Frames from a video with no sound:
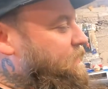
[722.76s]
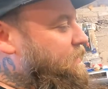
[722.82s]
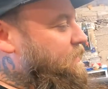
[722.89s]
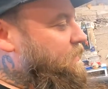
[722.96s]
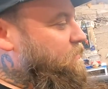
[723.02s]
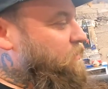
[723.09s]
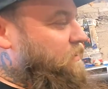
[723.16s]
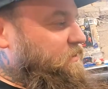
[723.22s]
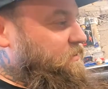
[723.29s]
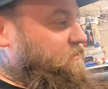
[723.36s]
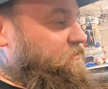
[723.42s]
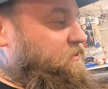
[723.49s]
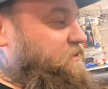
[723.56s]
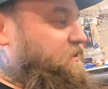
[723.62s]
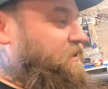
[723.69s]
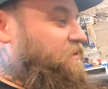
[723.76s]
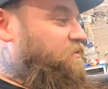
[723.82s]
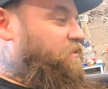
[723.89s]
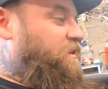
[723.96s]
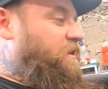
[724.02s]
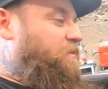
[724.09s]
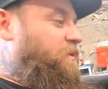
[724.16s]
That, well, you can always see it
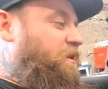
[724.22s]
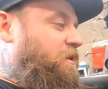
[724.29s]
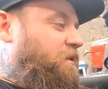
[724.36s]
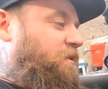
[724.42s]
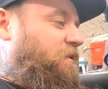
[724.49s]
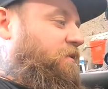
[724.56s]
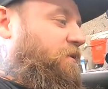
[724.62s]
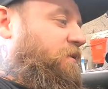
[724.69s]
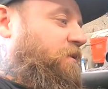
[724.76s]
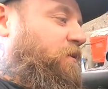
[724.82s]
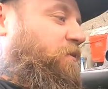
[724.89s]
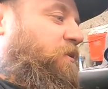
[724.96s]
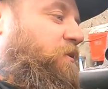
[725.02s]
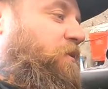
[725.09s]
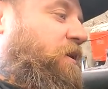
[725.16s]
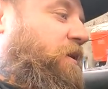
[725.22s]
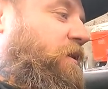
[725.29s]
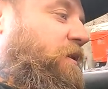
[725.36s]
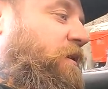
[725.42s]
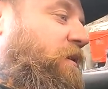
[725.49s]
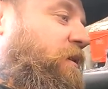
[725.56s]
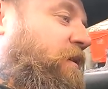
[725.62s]
already, mate. It looks so much better.